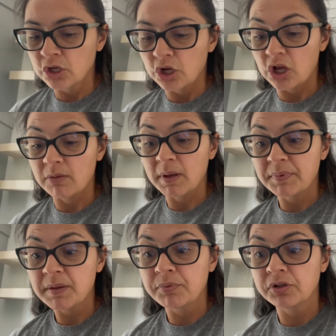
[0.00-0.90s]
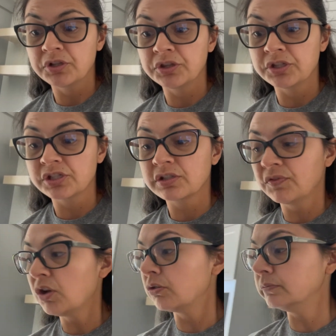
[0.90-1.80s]
all my people in this
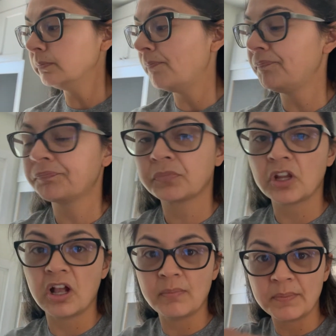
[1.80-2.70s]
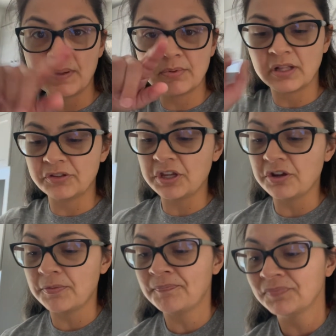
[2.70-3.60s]
phone, all my people out
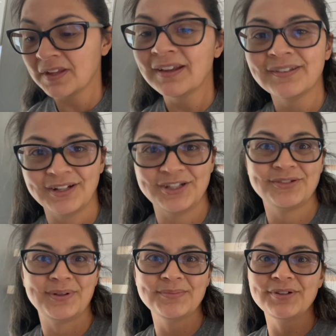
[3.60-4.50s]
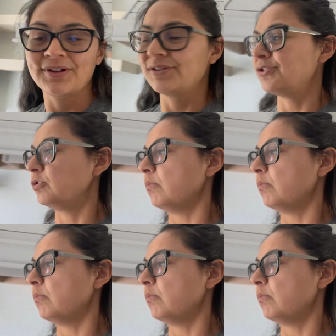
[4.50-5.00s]
there, that's what I'm talking to.